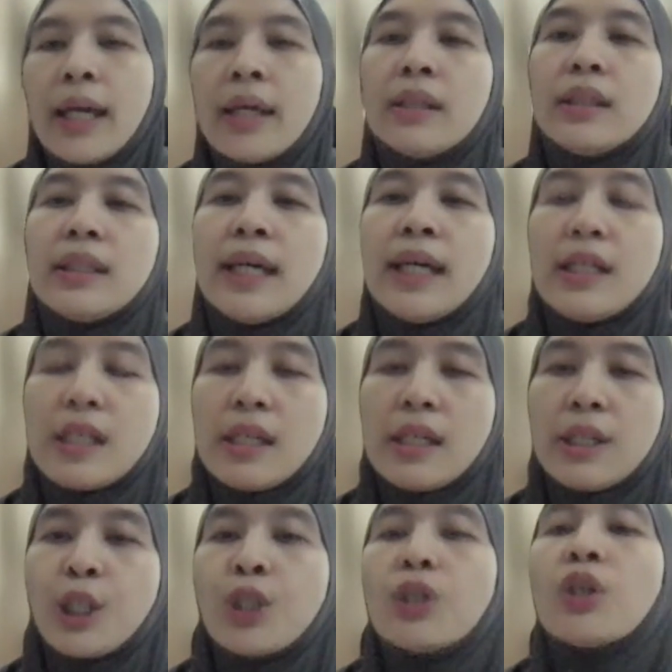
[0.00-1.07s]
And that
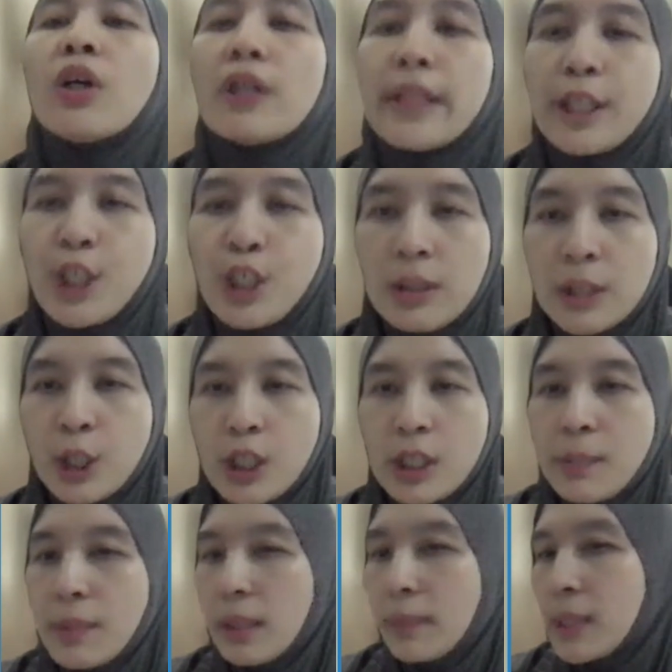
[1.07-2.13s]
should not actually
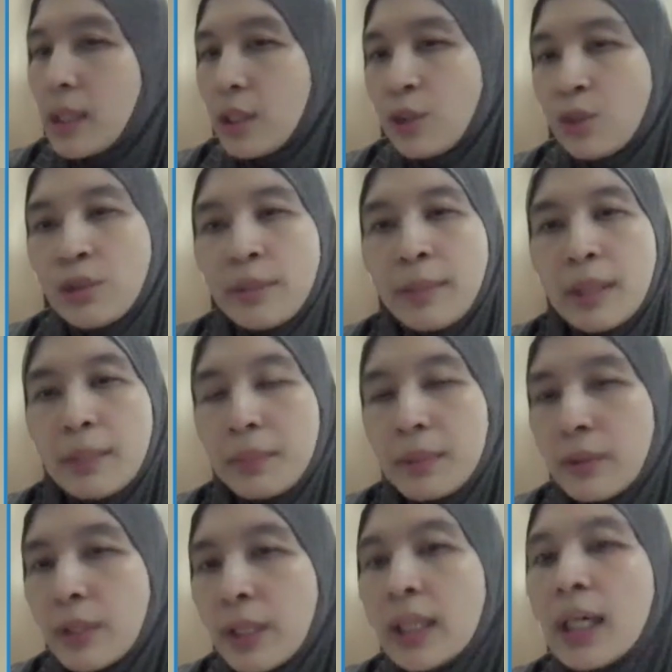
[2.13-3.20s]
just be limited during Ramadan
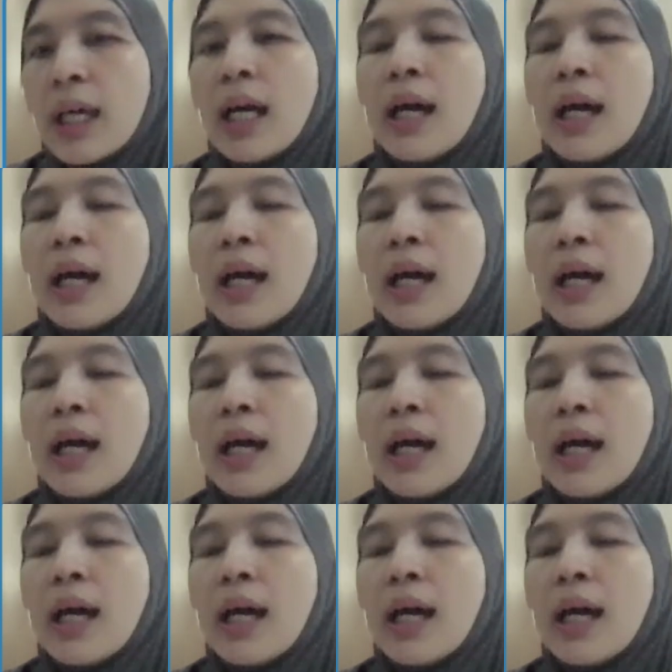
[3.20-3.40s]
period,